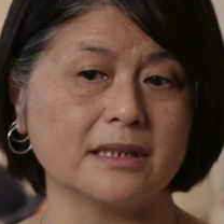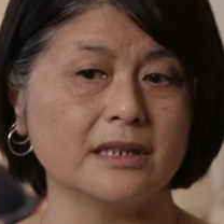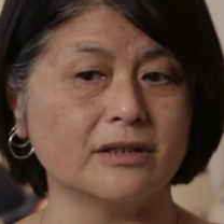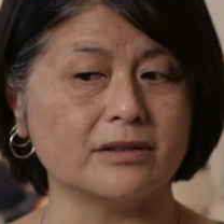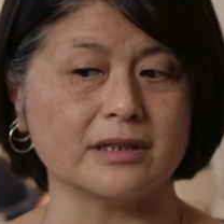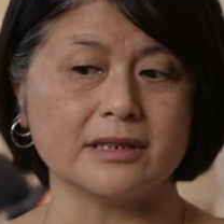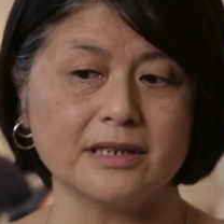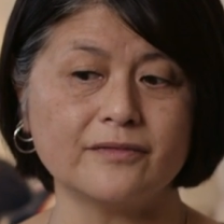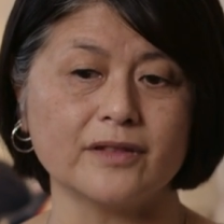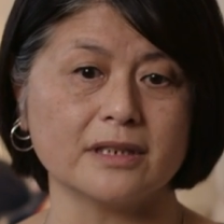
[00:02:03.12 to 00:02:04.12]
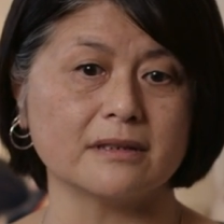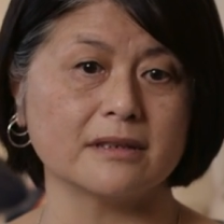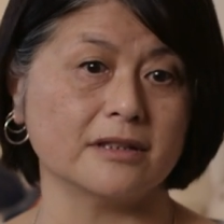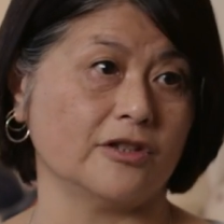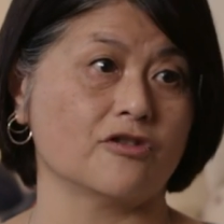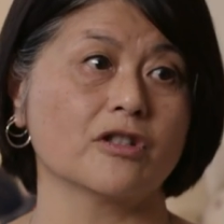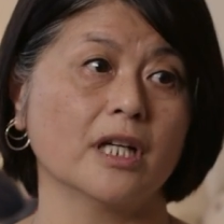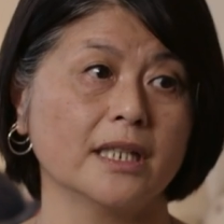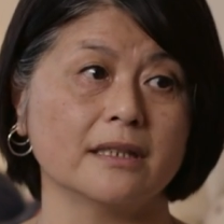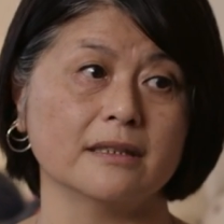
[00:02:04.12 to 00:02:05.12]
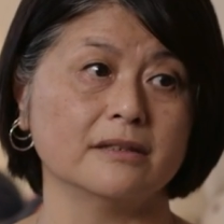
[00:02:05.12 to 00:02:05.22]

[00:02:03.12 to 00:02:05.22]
here is different than in China.